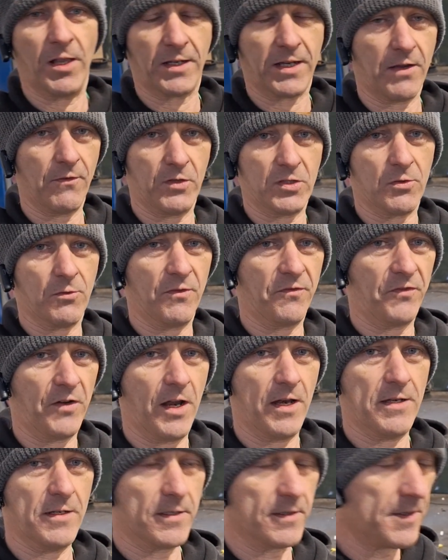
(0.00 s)
I gave it to a
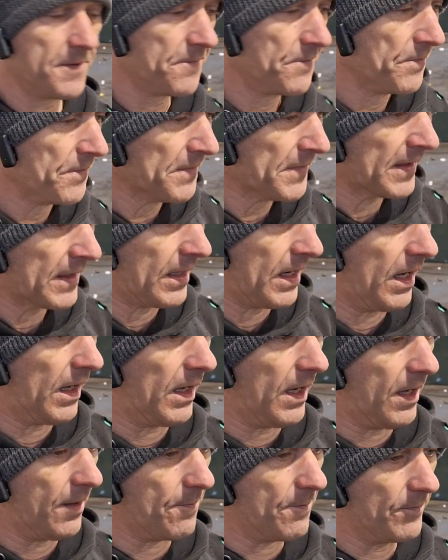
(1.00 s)
friend.
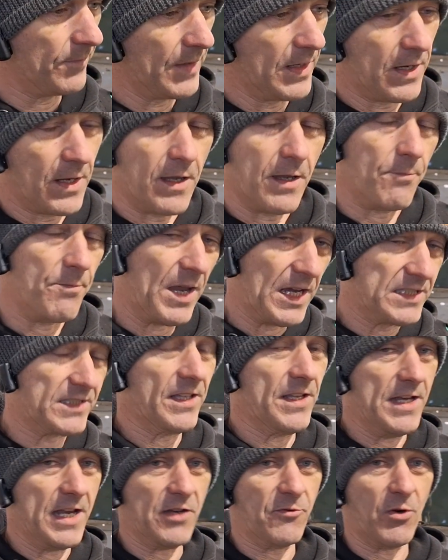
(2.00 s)

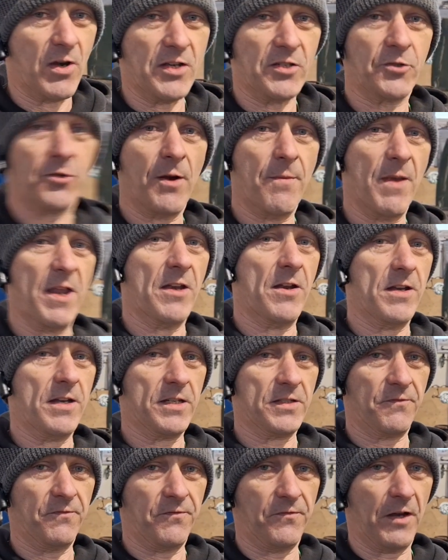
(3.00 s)
Basically need retrimming, and
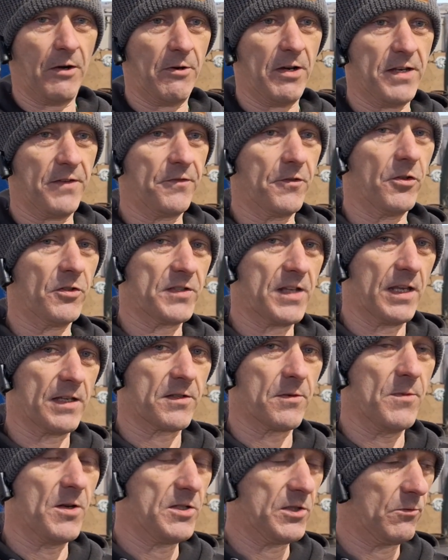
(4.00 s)
it's very difficult to get
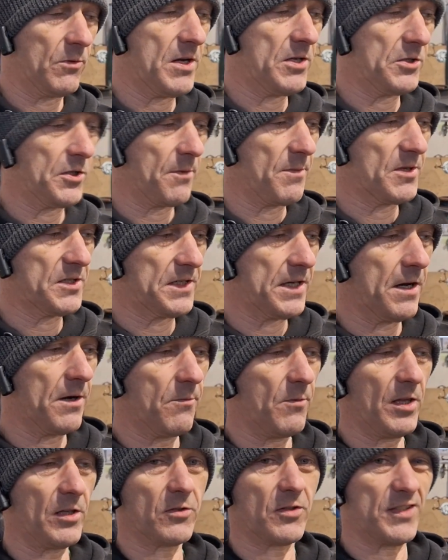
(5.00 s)
somebody to retrim a
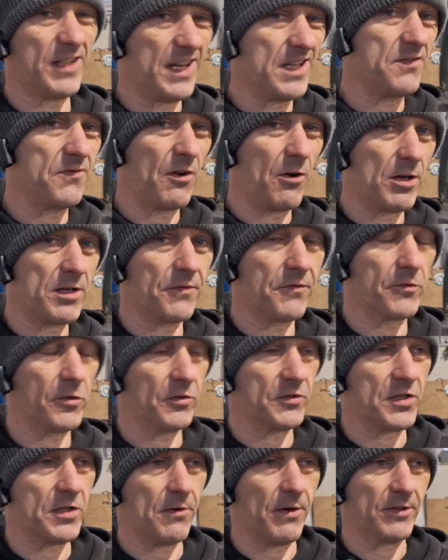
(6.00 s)
steering wheel because it is very
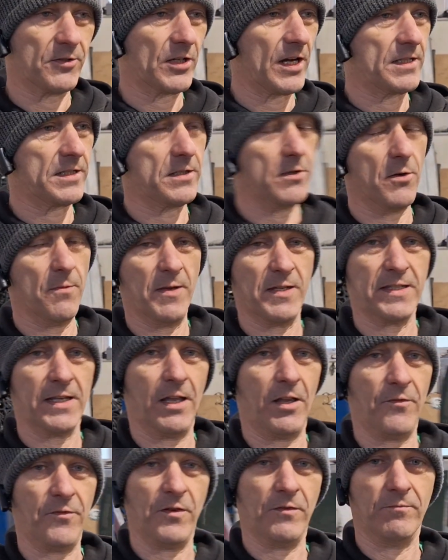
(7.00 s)
difficult to do. I tried to do it
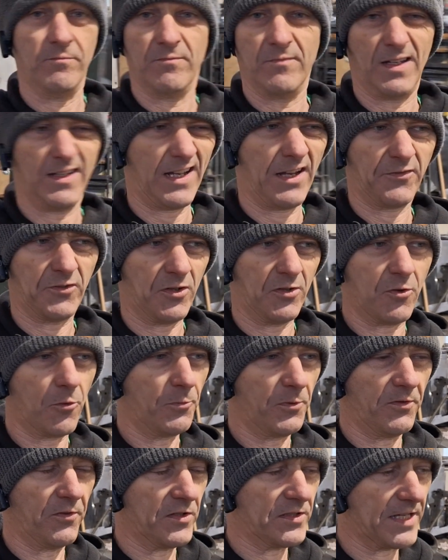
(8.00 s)
myself, and after a
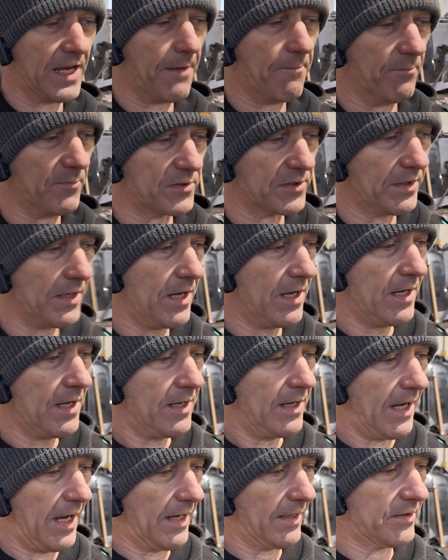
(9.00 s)
couple of attempts,
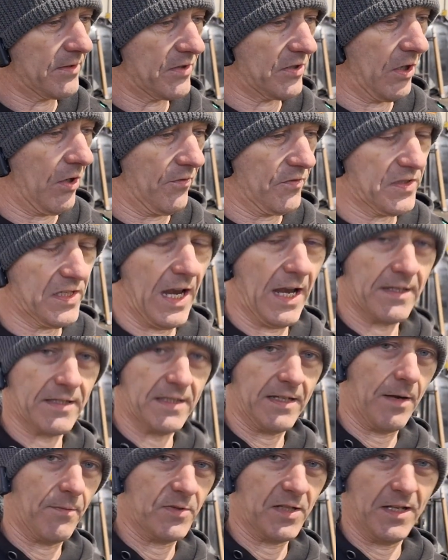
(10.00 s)
I sort of
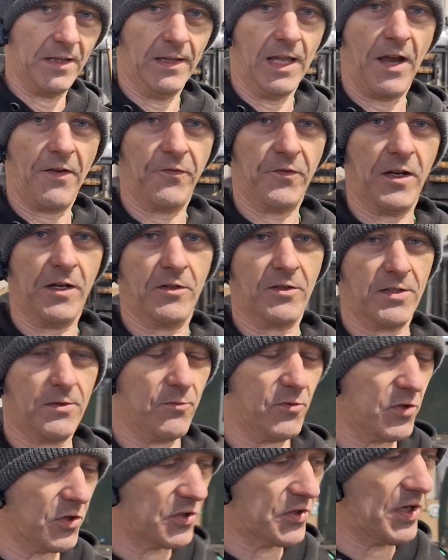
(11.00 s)
sidestepped it and left it because it
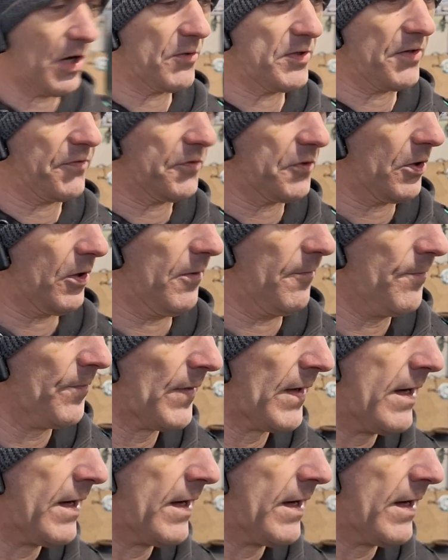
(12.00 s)
was just so difficult.